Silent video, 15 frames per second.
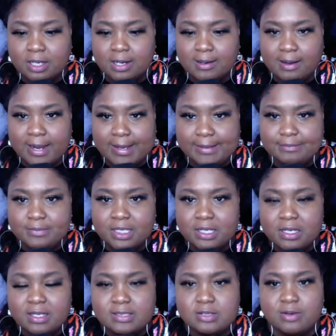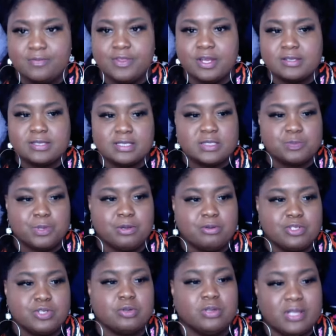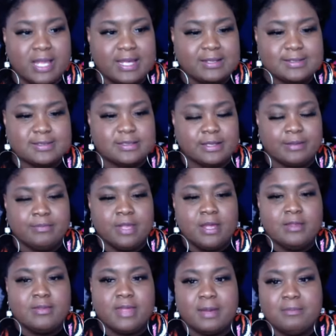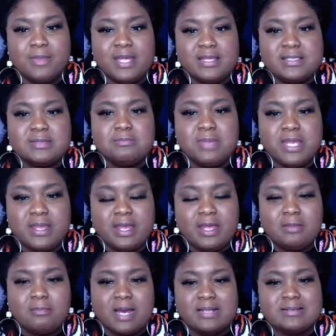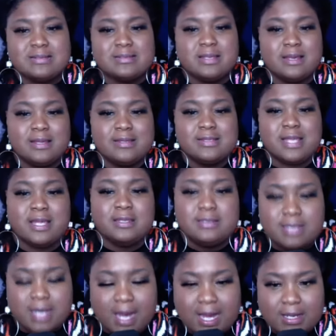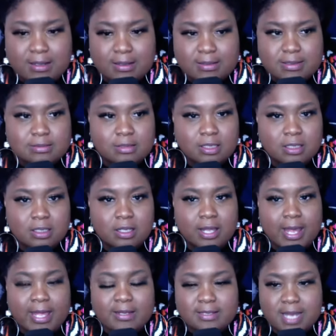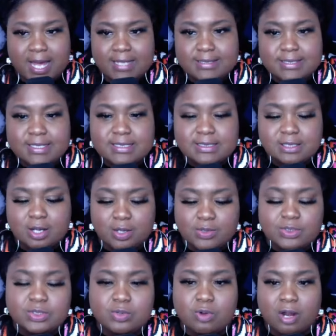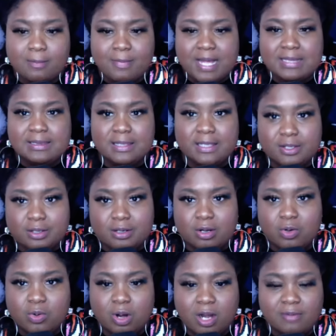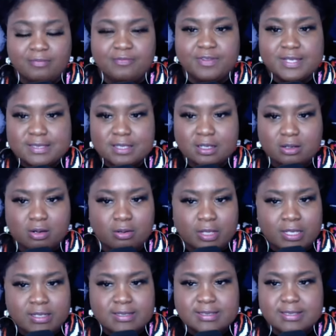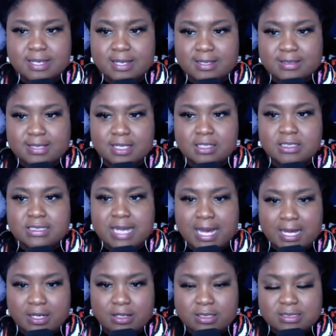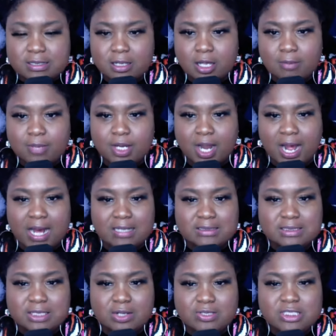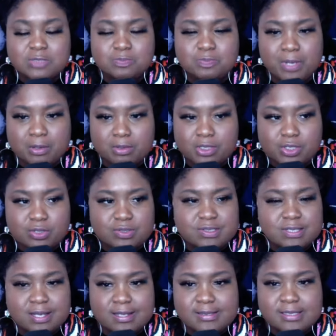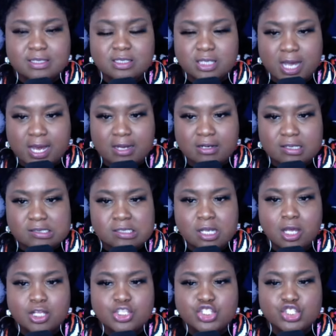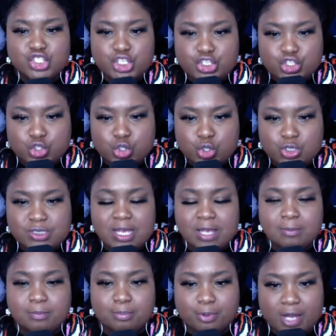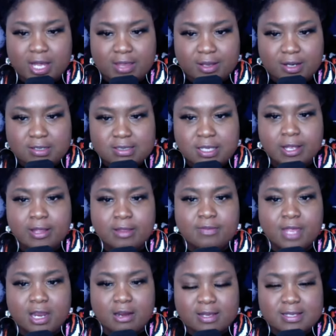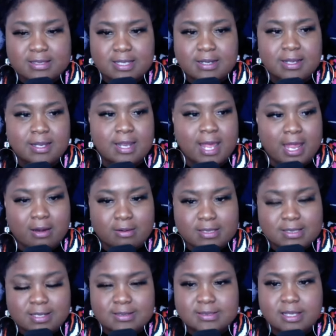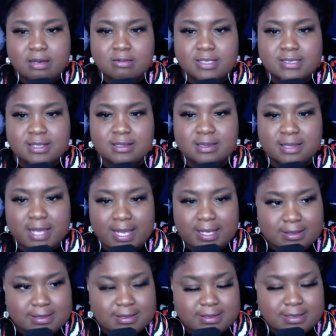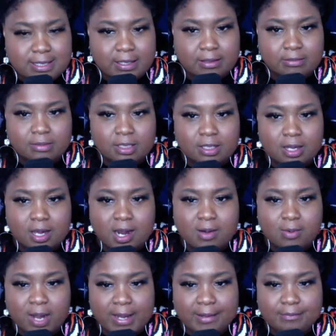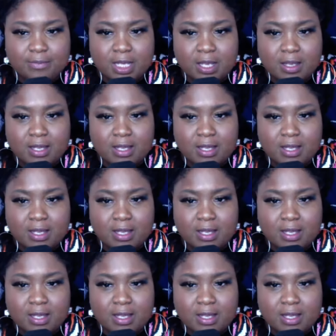All right. So if there's a spiritual legacy, that means me and my sons and daughters and not just those who are my liter- who are physical sons and daughters, but also spiritual sons and daughters, sisters and brothers. There is an inheritance, there is a legacy all right.